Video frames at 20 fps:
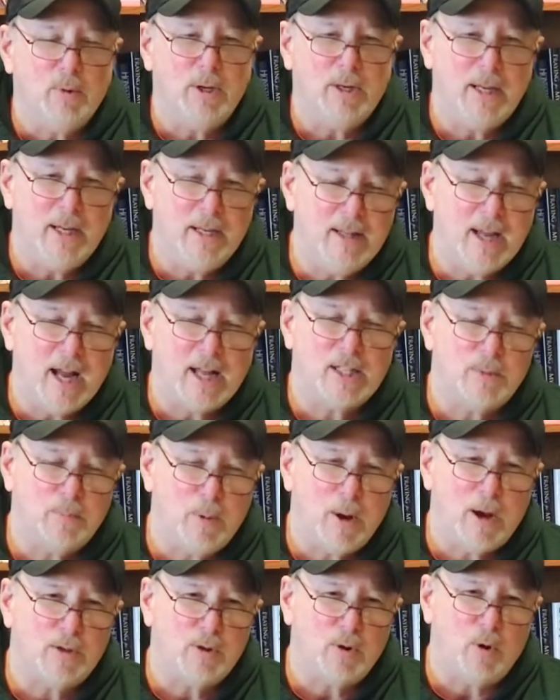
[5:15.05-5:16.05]
We need that
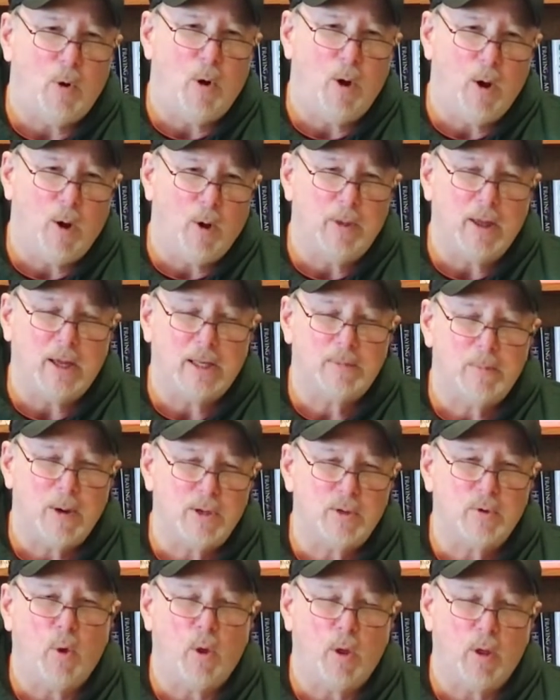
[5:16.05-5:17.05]
special oil, that
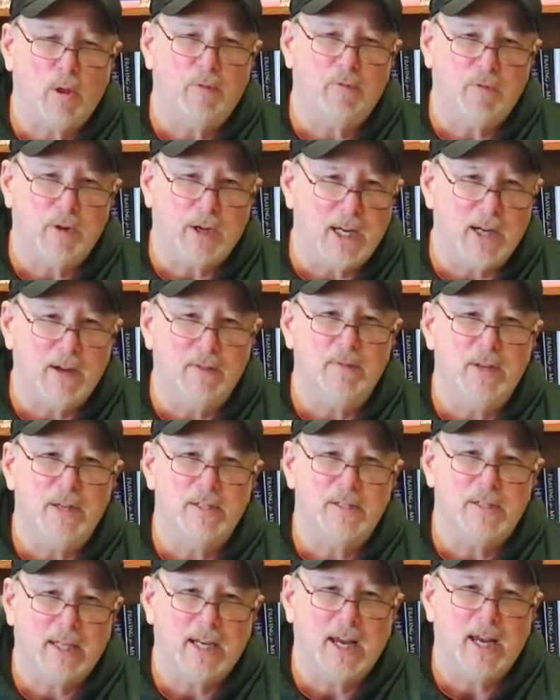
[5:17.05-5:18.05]
special oil of
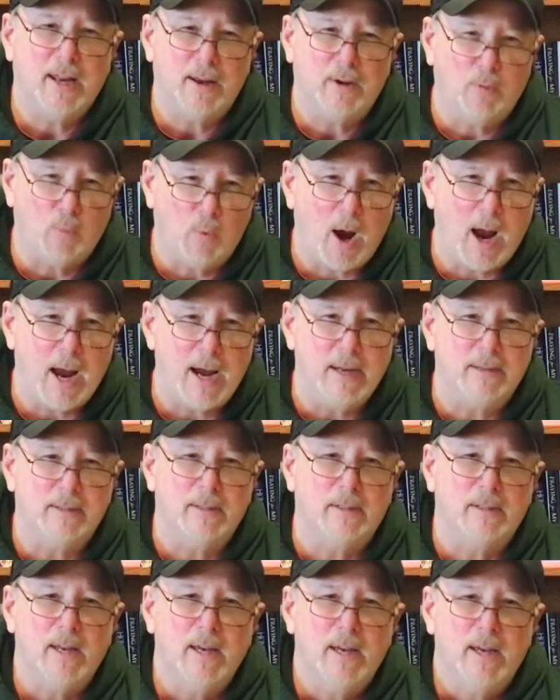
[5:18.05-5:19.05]
forgiveness and getting right
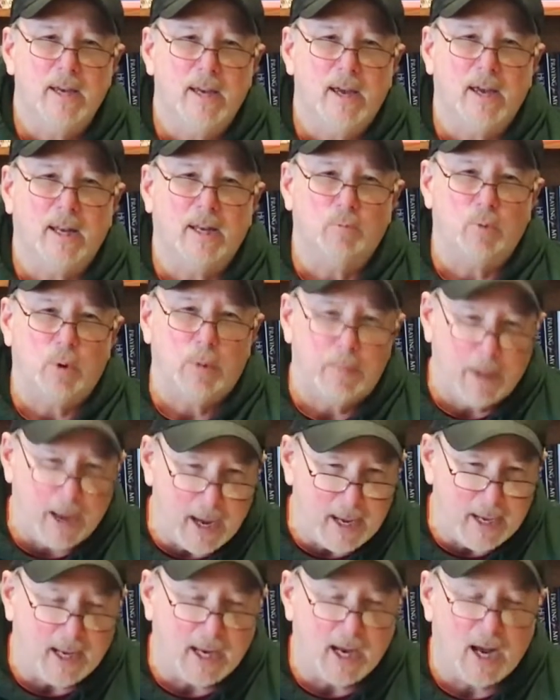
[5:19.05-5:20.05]
and, and
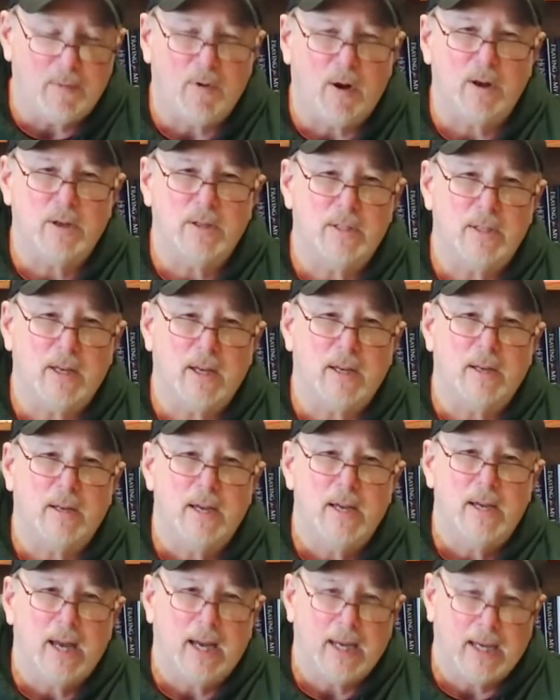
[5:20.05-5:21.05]
repenting of our sin
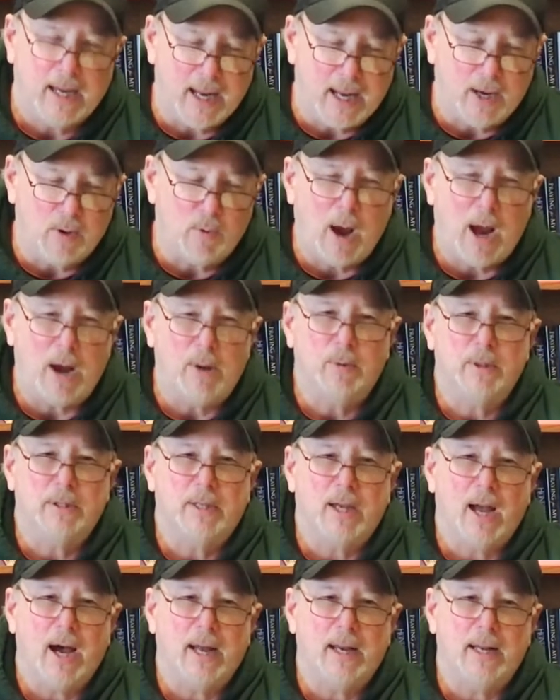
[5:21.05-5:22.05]
and getting right
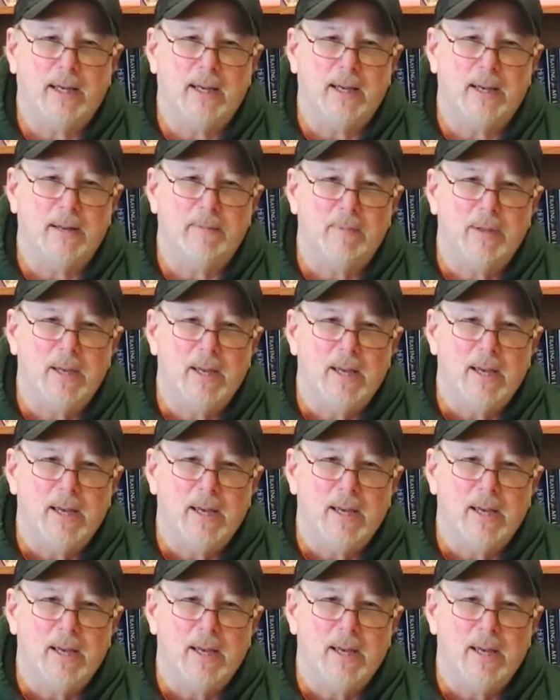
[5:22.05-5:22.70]
with God again.